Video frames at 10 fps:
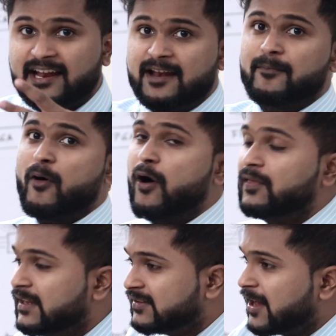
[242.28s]
tell him all
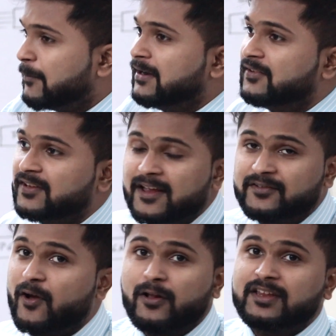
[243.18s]
these are my
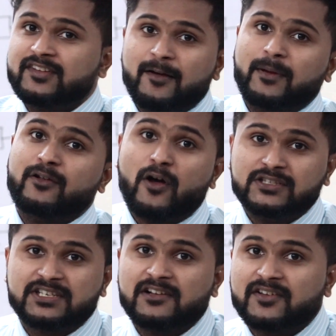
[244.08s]
designs all these are my
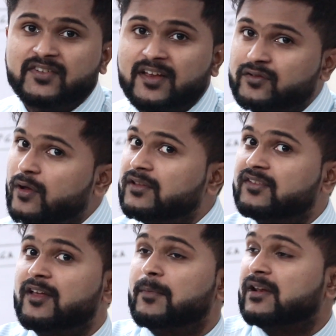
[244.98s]
logical designs all
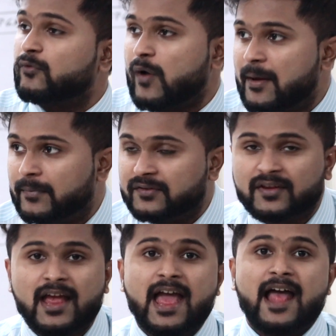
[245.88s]
these are my
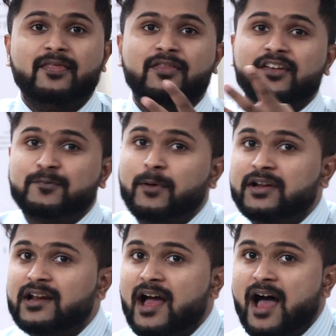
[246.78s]
requirements and this
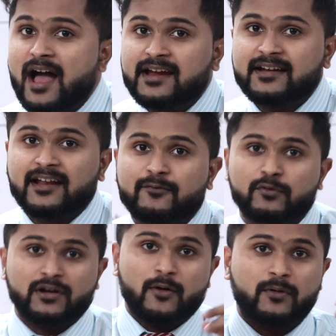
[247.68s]
particular architect
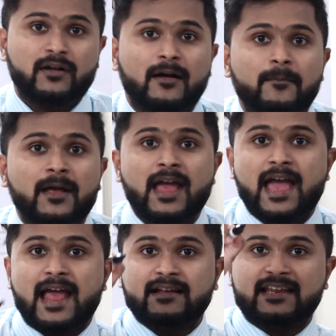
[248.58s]
would now come
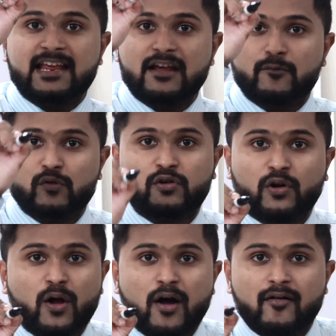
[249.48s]
and he would
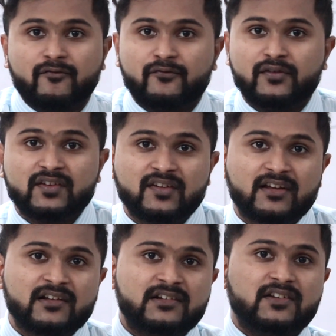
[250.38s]
draw a
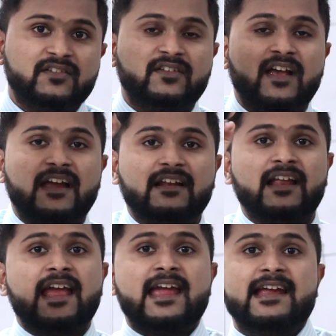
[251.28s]
physical design
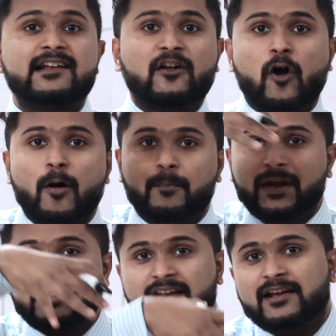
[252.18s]

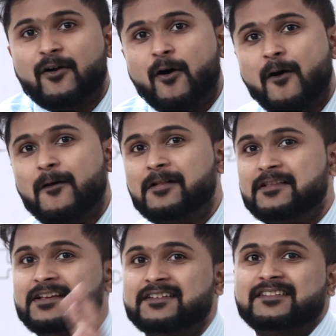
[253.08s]
incorporating all
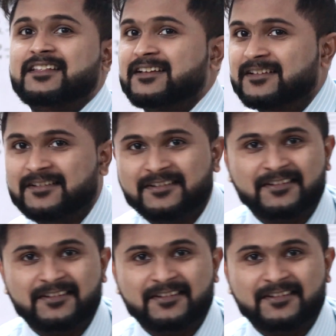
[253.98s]
these things